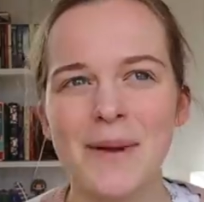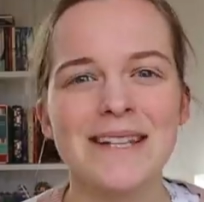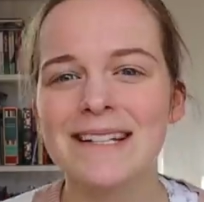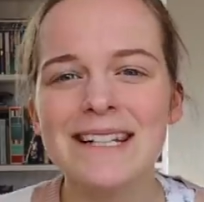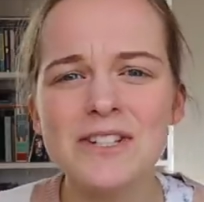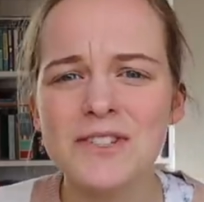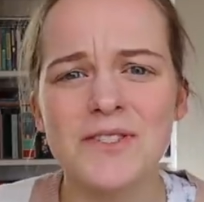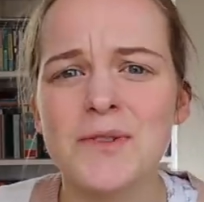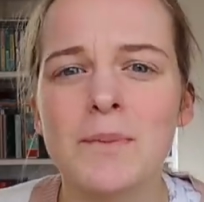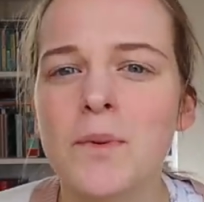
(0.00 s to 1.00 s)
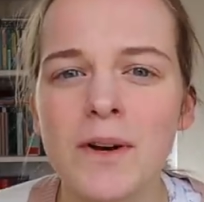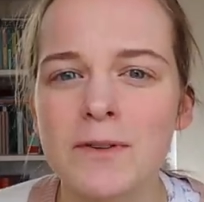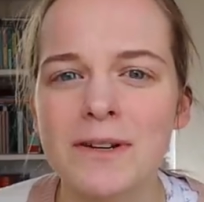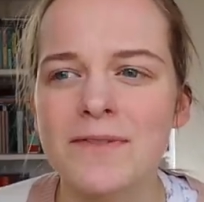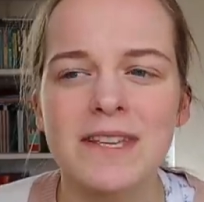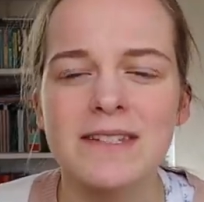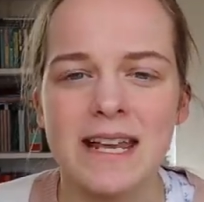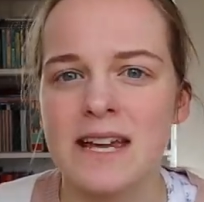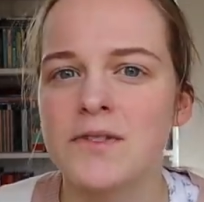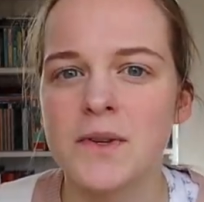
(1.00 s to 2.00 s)
Basically just do embroidery for the
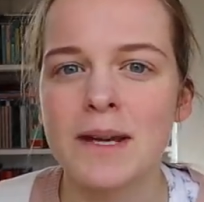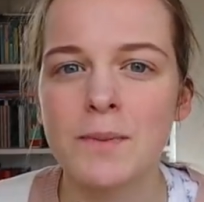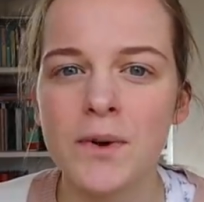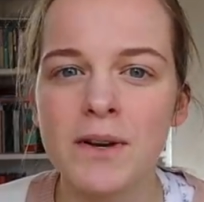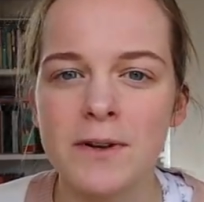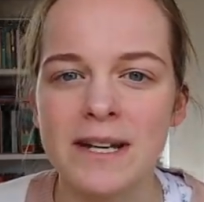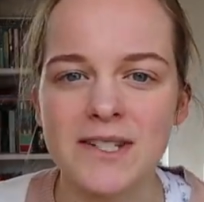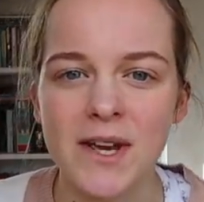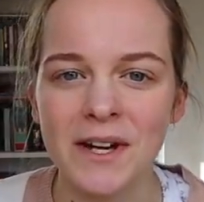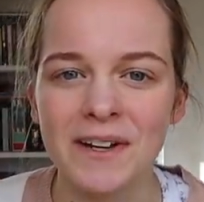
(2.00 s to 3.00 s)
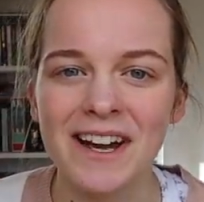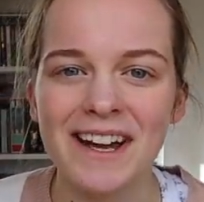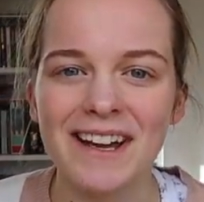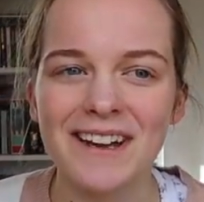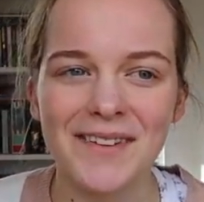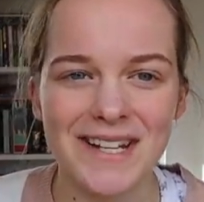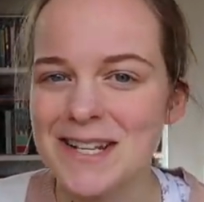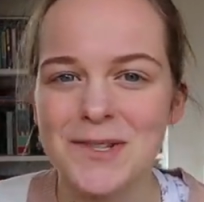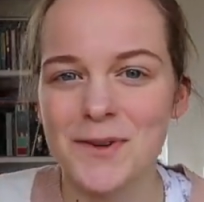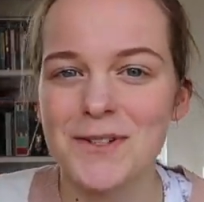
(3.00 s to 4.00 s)
sake of doing embroidery. So because
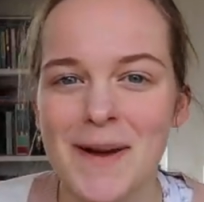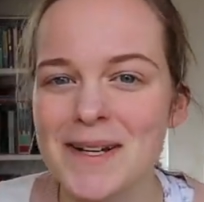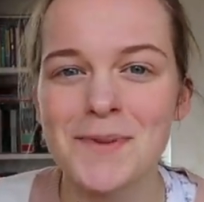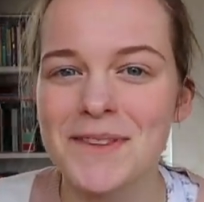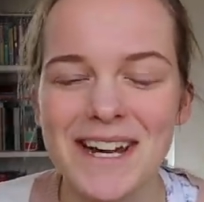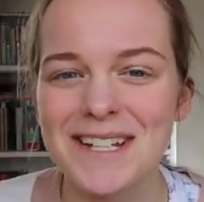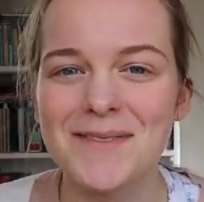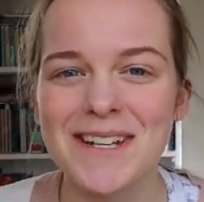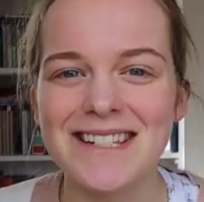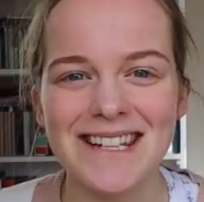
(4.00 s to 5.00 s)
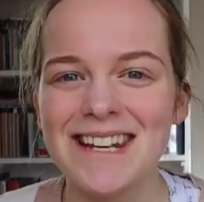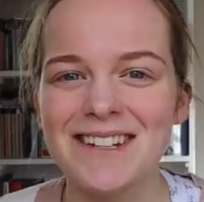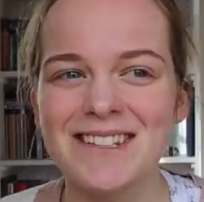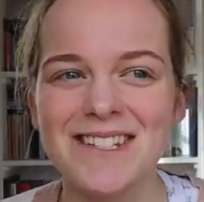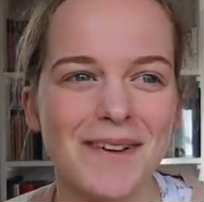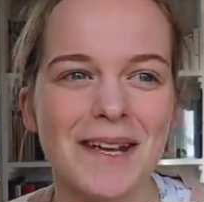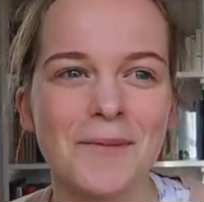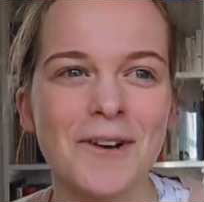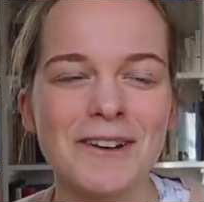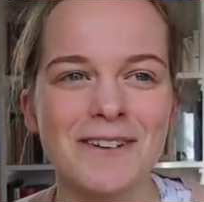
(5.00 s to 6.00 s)
it's a respectable thing to be seen doing
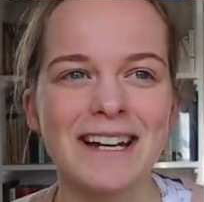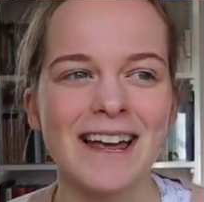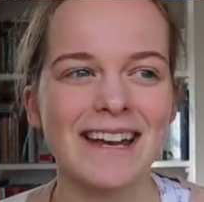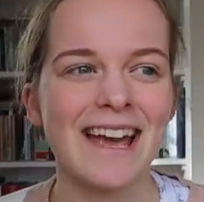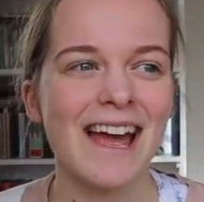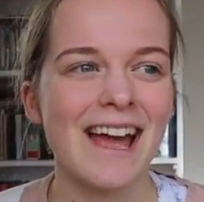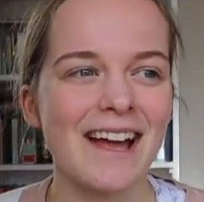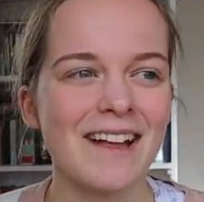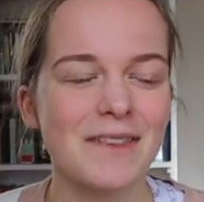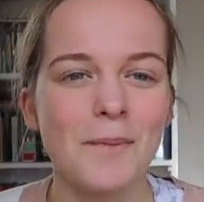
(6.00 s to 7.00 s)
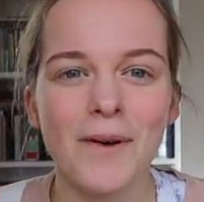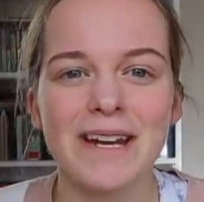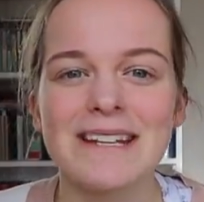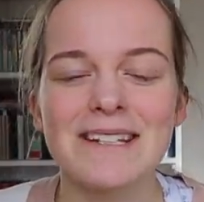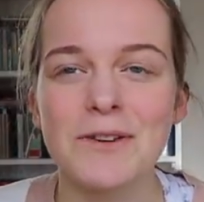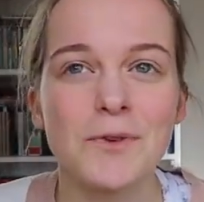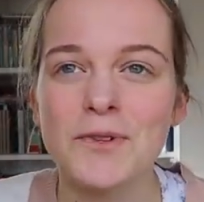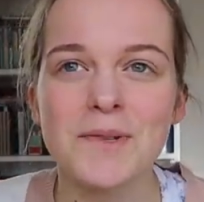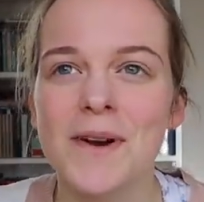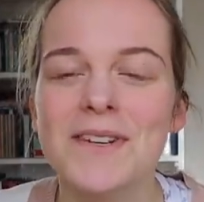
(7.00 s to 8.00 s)
embroidery, like the point is you're
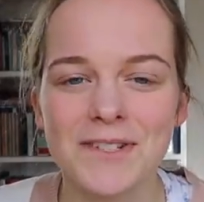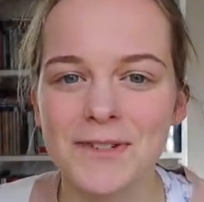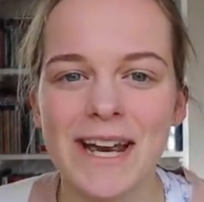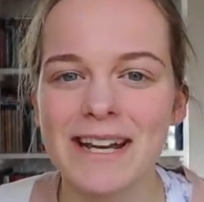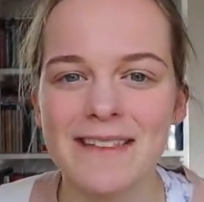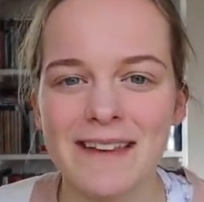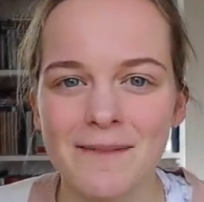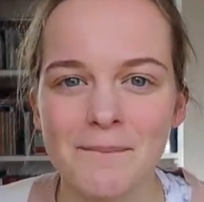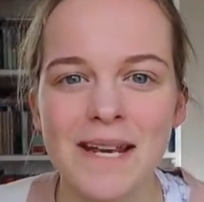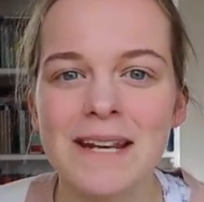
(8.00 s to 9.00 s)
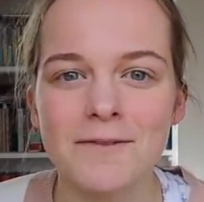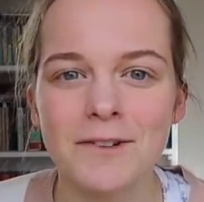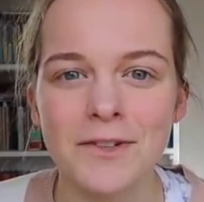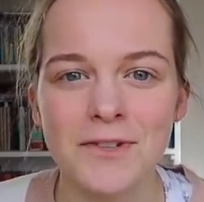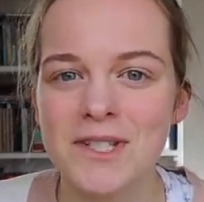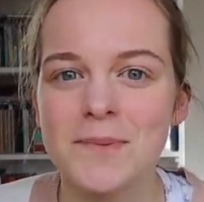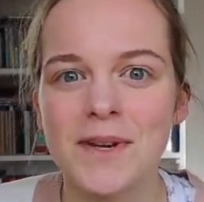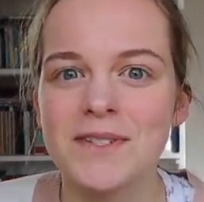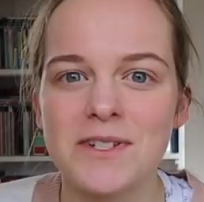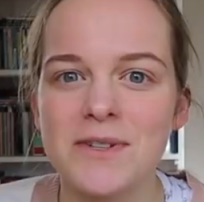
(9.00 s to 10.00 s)
not supposed to create anything meaningful. You're just
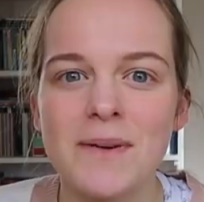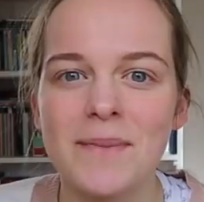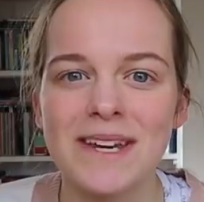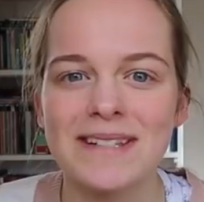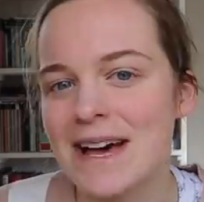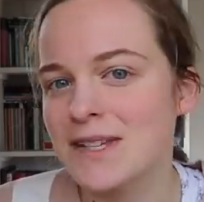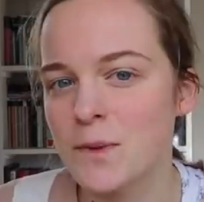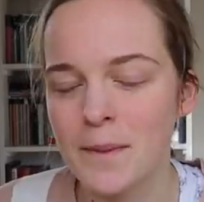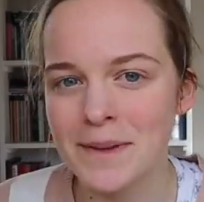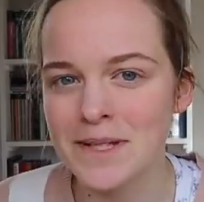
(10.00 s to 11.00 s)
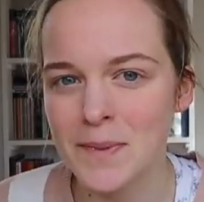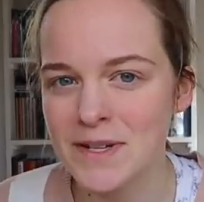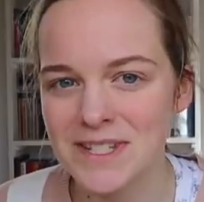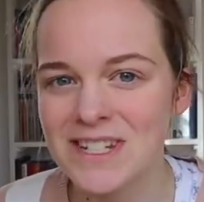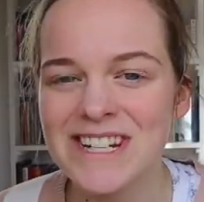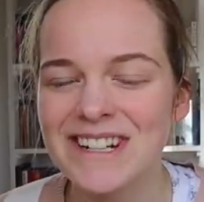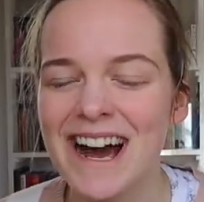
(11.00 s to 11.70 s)
supposed to do it because that's what women are supposed to do.